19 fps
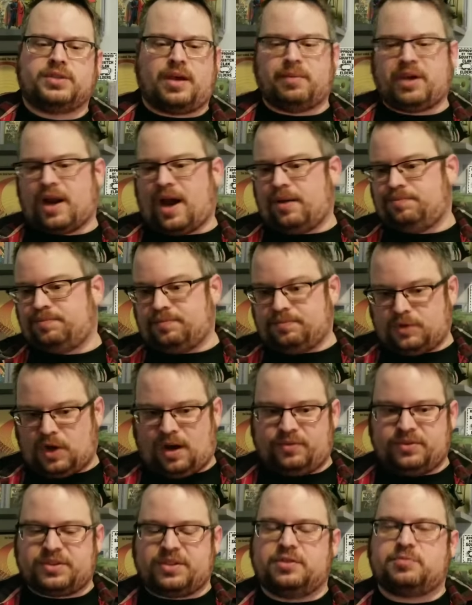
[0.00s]
I mean, I
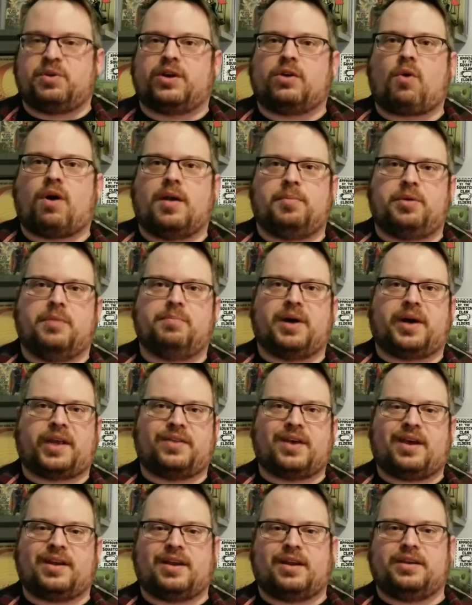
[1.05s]
obviously spent quite a bit of money
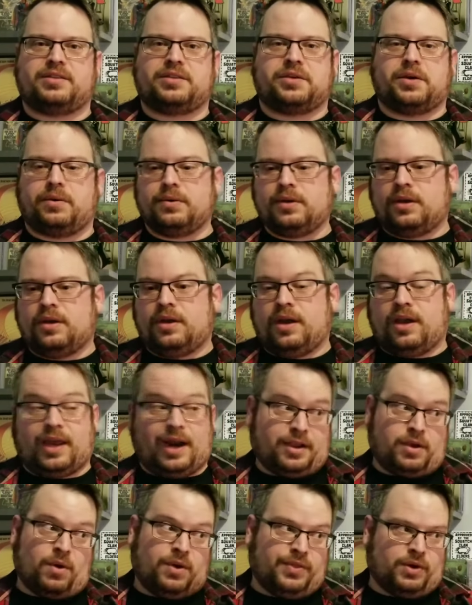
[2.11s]
that day, so, and I
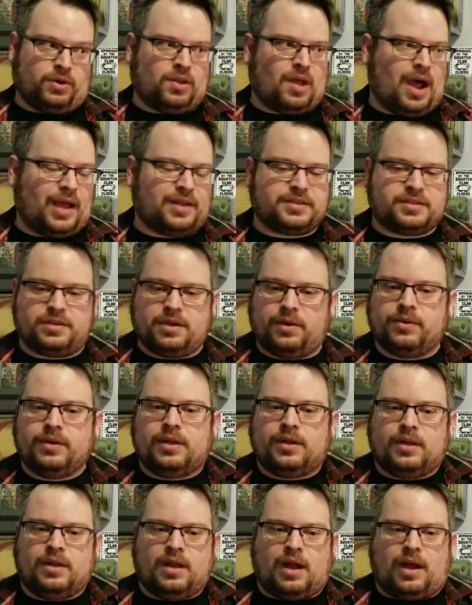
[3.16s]
go in there a lot. So
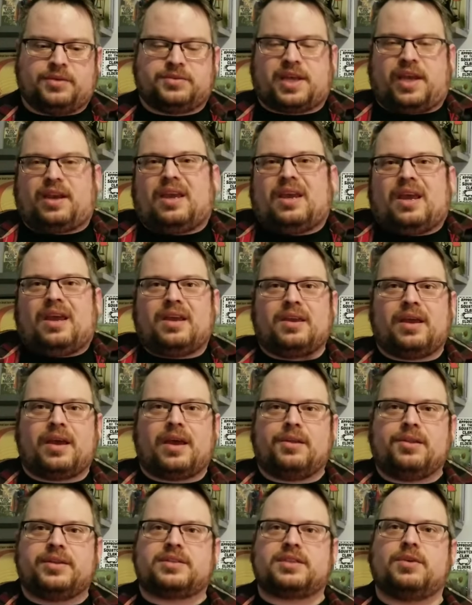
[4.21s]
I was like, yeah,
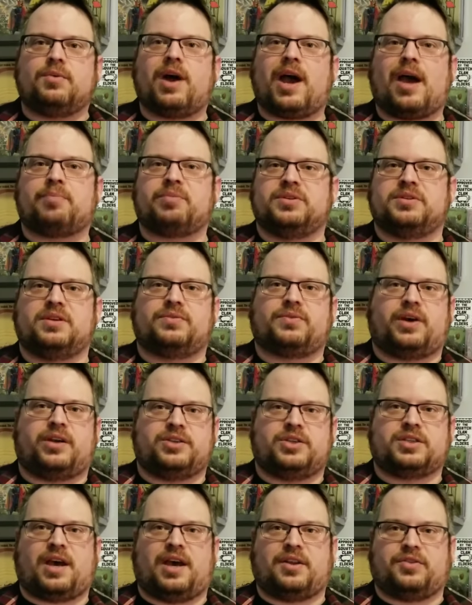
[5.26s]
let's see what happens if I
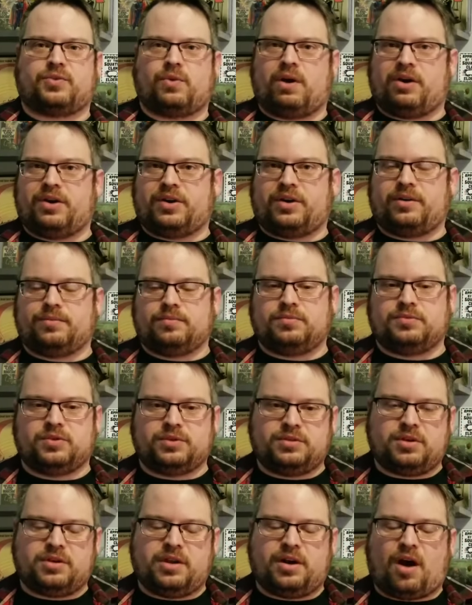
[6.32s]
just kind of throw out
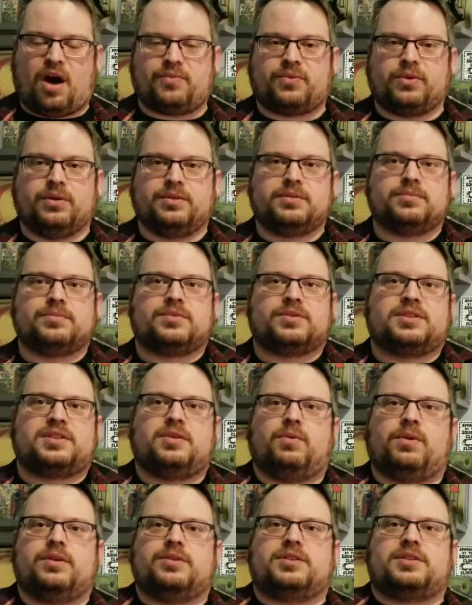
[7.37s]
an offer and see
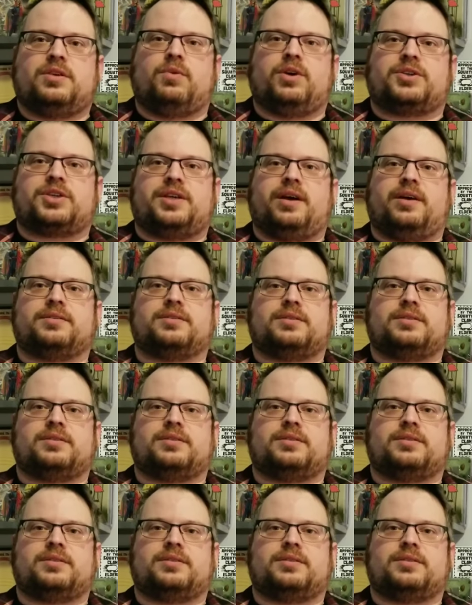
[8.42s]
what she does.